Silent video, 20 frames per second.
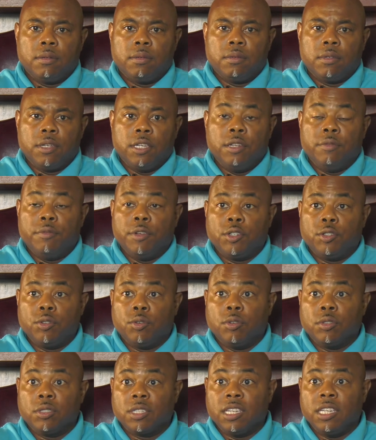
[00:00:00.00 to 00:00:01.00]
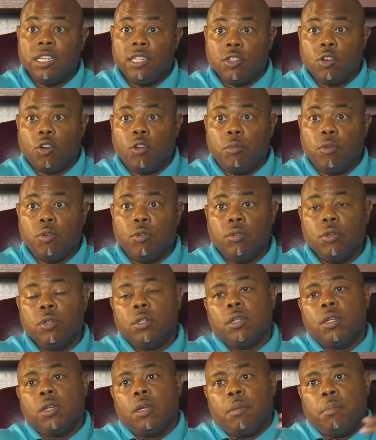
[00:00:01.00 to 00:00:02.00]
individuals in Noble
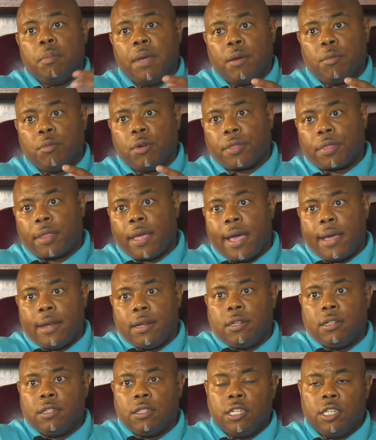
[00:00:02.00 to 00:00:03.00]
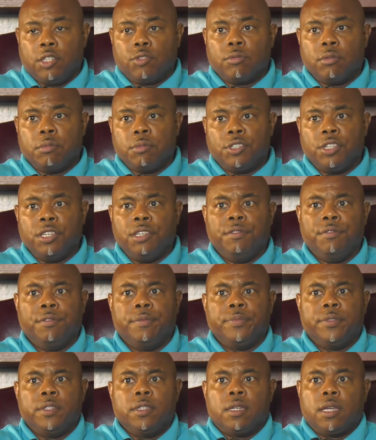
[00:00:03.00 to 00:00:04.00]
met with that interim chief
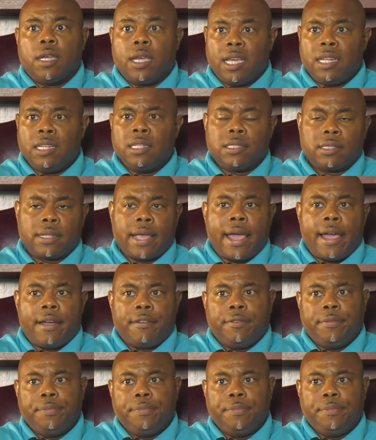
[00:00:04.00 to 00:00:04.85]
and his staff.